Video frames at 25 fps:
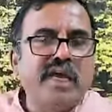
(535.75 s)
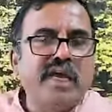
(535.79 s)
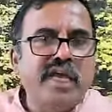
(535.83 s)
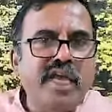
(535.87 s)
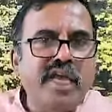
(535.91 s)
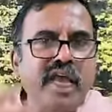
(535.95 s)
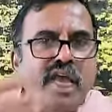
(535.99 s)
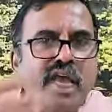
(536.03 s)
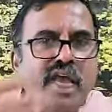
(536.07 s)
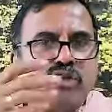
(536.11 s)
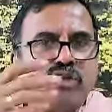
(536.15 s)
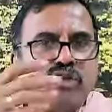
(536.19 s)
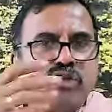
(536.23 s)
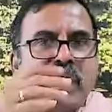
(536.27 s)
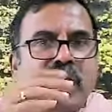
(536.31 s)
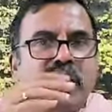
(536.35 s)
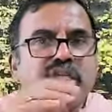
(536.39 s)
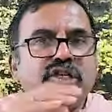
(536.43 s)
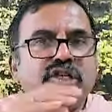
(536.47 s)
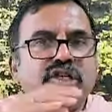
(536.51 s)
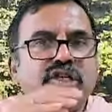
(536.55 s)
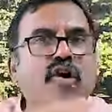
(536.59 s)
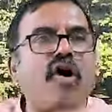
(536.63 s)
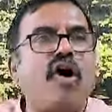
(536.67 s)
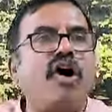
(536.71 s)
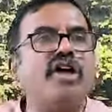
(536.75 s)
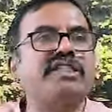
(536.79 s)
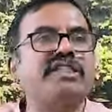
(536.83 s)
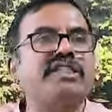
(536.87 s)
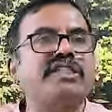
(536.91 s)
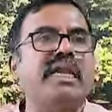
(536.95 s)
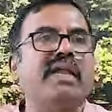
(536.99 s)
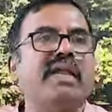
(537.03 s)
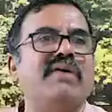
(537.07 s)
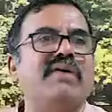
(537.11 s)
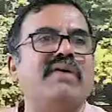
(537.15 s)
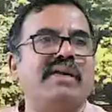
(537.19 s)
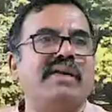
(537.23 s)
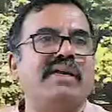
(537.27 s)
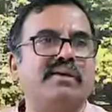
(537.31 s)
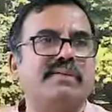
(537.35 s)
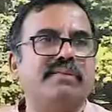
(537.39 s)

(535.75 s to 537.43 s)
Ishvara is a causal level.